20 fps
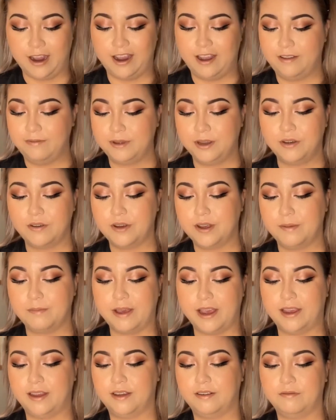I've been going
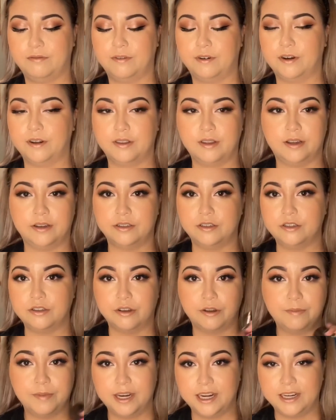back and forth on
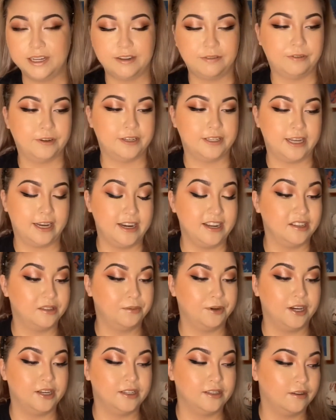so many different setting
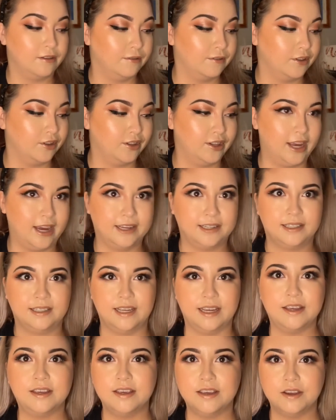sprays over the last
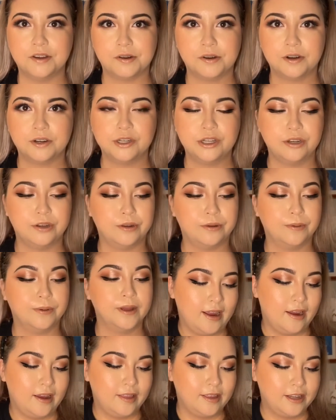year or two,
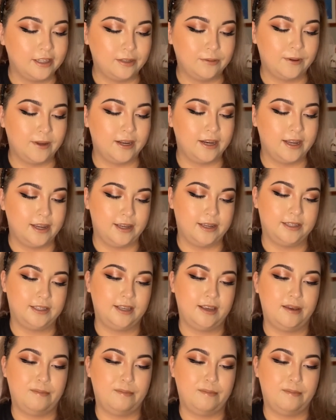and this one is the